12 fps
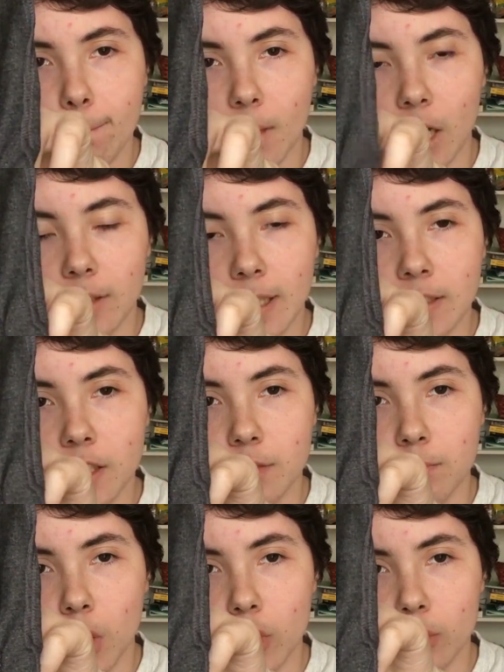like that's as
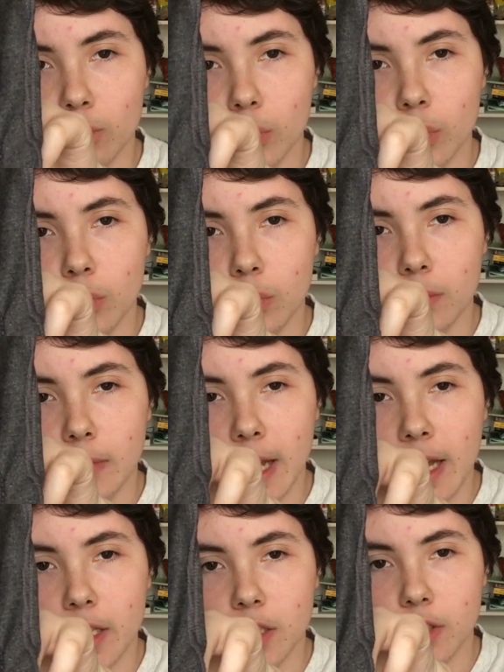much room
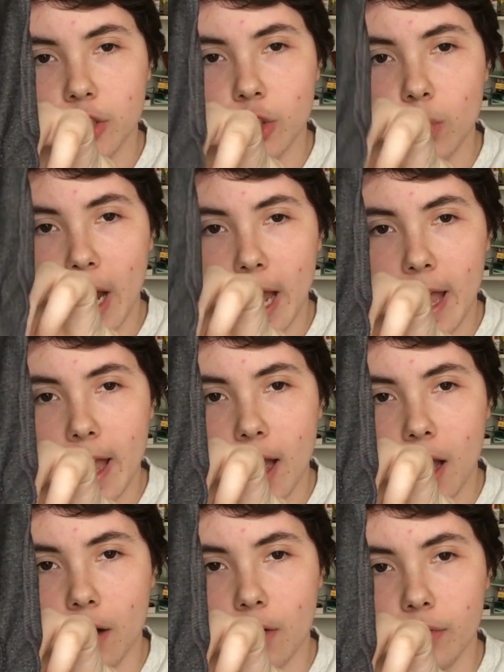as you
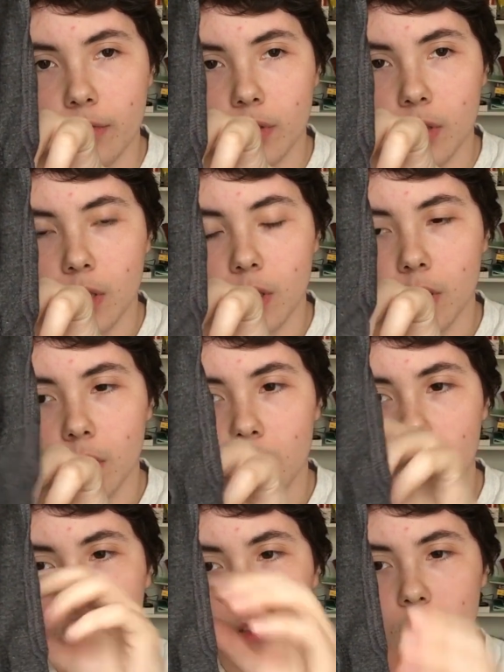have
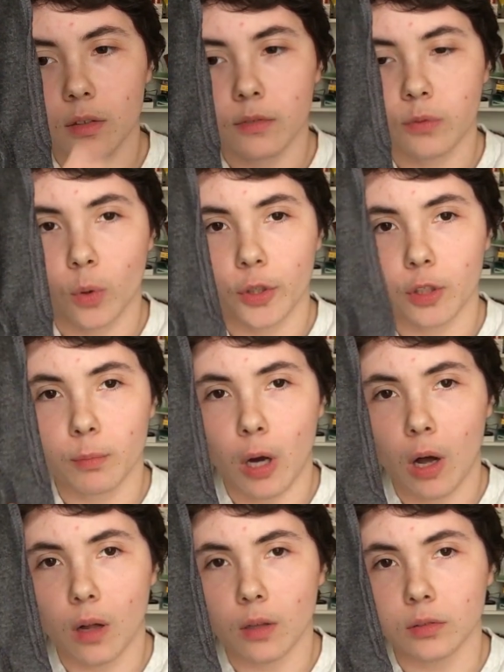for your
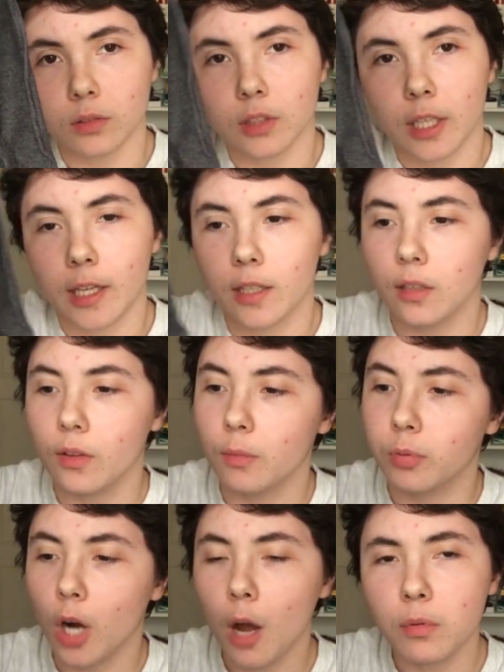balls. And the
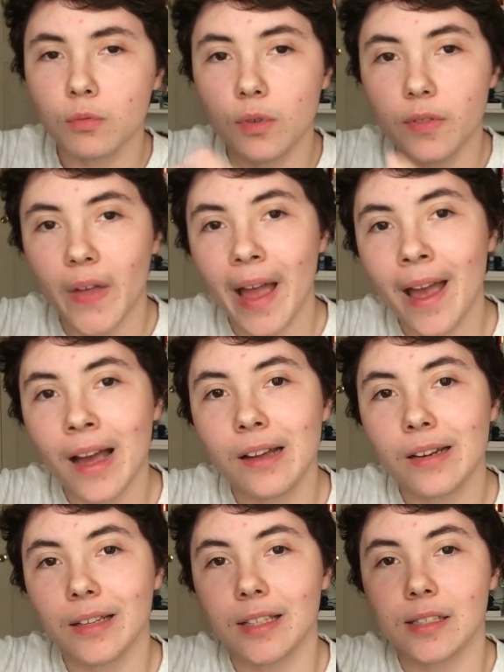problem with
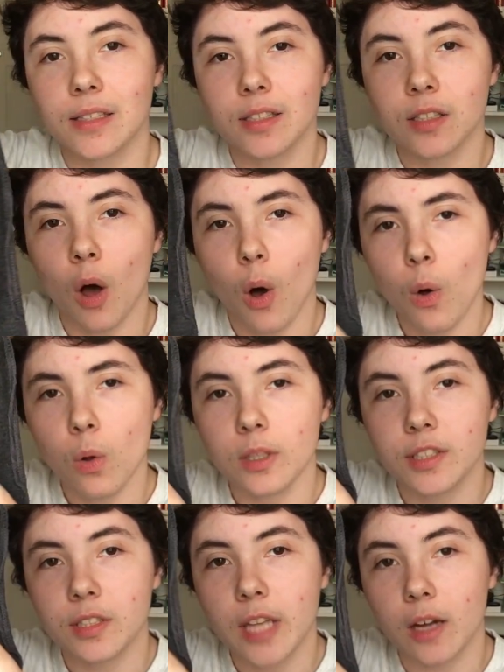that is this hole
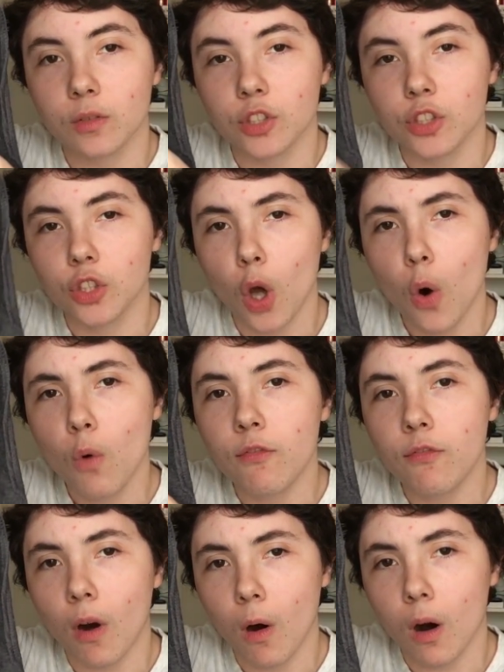is down so
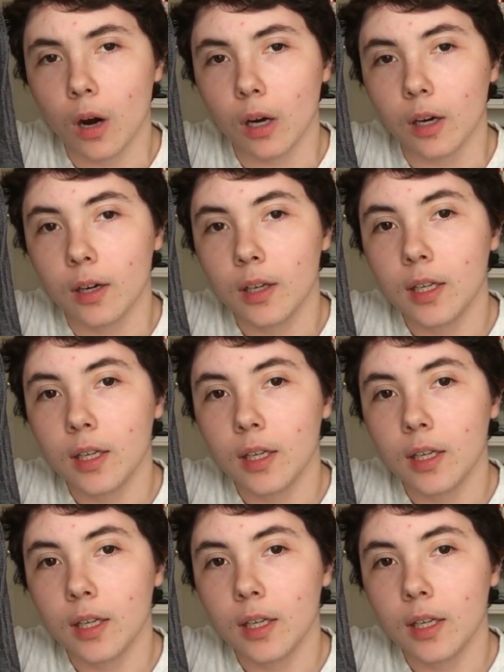far